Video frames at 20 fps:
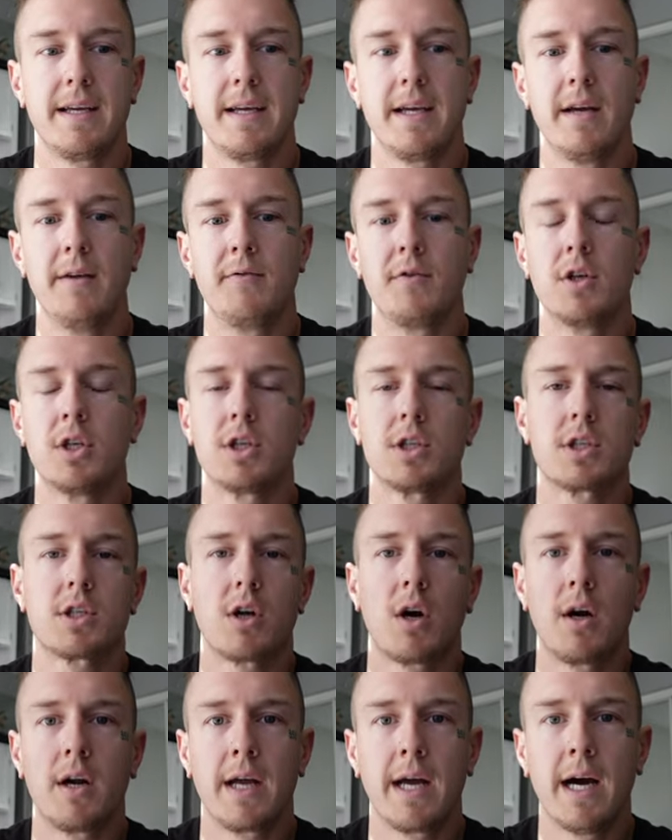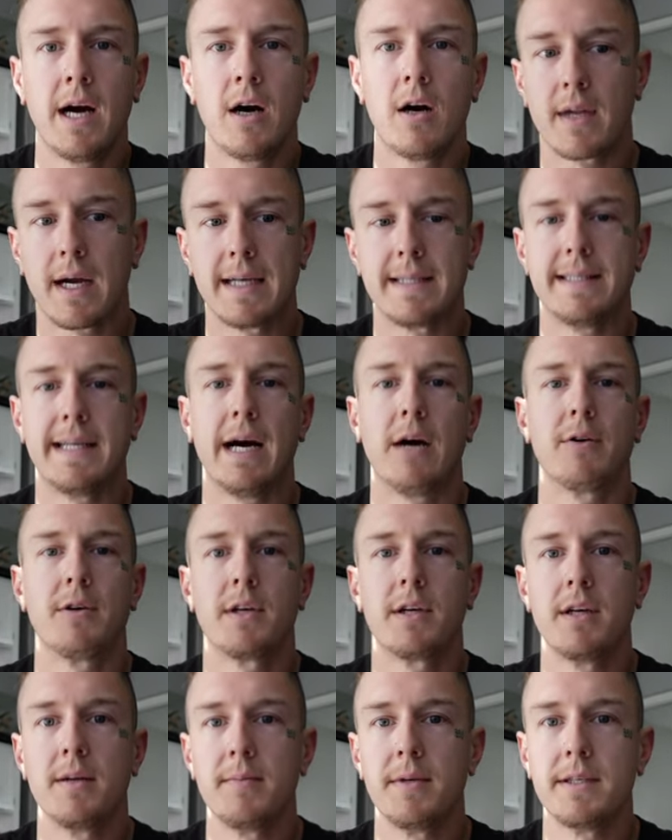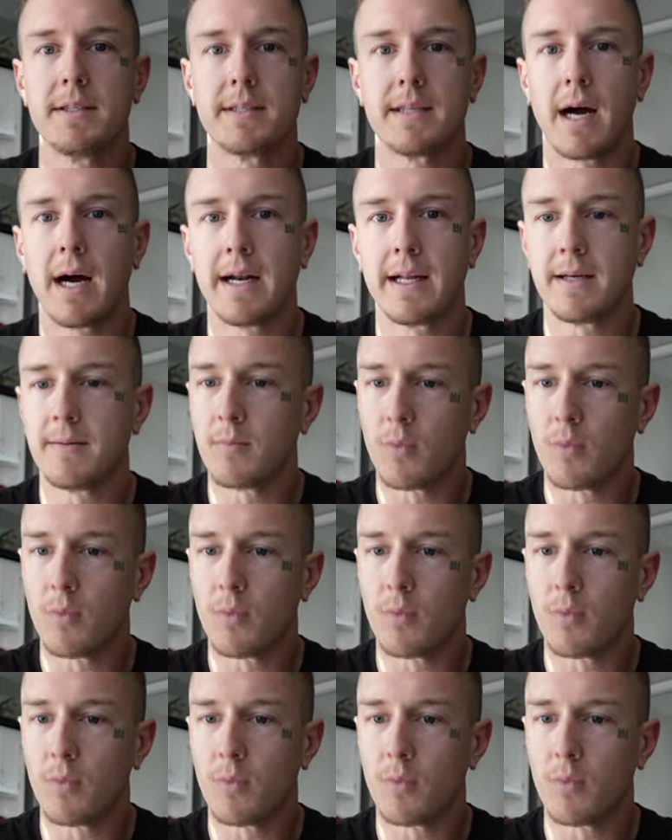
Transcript: if you're just starting out, I doubt you're going to be signing